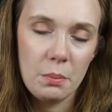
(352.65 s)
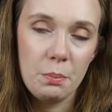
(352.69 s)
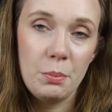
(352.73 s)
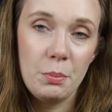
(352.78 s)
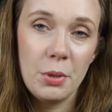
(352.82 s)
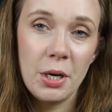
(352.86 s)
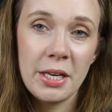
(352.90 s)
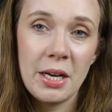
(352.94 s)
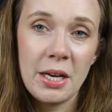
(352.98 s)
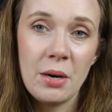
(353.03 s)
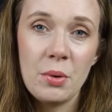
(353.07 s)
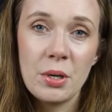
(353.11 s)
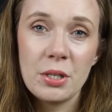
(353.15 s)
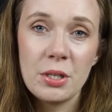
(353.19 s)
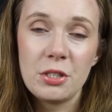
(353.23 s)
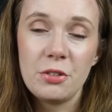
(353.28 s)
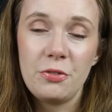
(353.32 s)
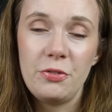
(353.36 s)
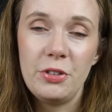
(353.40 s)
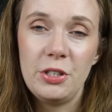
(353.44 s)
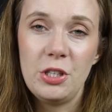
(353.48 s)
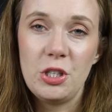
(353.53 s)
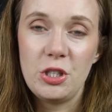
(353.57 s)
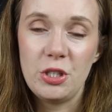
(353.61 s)
But I want to
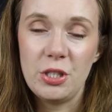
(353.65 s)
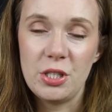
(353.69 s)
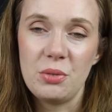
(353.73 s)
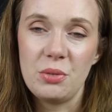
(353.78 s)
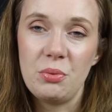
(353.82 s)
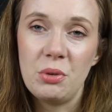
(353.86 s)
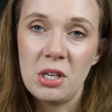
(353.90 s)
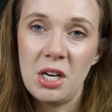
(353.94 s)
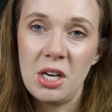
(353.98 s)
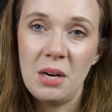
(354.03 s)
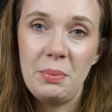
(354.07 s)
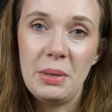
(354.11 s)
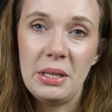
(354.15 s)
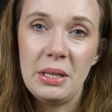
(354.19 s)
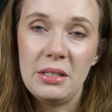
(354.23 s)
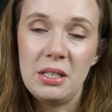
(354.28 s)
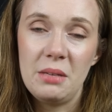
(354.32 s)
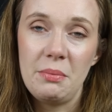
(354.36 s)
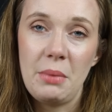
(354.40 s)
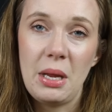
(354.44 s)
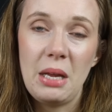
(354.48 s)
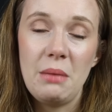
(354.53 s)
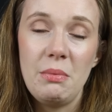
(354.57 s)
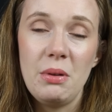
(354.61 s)
finish this one up and
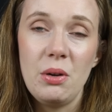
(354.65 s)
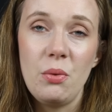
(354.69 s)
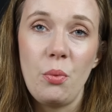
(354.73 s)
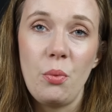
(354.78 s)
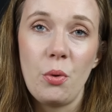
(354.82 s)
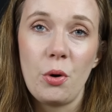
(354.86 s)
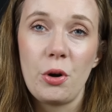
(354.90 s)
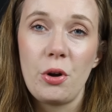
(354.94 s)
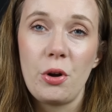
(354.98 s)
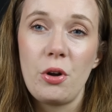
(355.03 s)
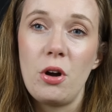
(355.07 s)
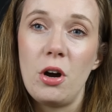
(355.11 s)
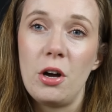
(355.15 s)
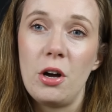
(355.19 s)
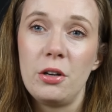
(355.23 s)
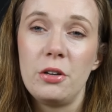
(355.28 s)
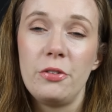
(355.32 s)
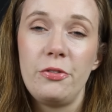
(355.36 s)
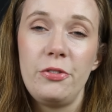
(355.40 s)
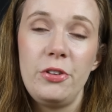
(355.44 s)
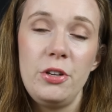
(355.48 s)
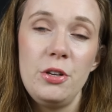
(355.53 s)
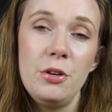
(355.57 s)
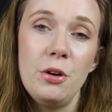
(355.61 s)
then maybe work on a
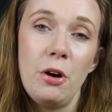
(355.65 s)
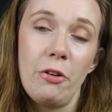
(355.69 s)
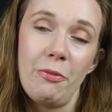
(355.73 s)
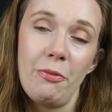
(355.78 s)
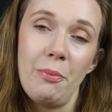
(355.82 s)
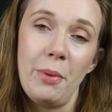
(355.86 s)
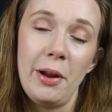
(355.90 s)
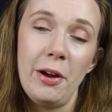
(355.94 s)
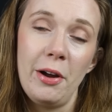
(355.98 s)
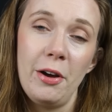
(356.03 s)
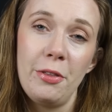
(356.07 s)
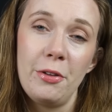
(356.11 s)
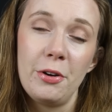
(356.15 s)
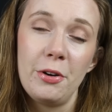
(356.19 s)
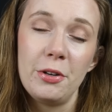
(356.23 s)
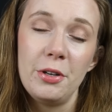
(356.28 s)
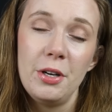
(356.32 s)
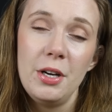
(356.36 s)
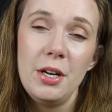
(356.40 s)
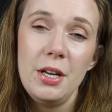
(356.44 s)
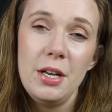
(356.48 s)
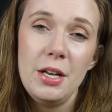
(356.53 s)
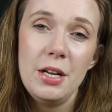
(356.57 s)
few of my other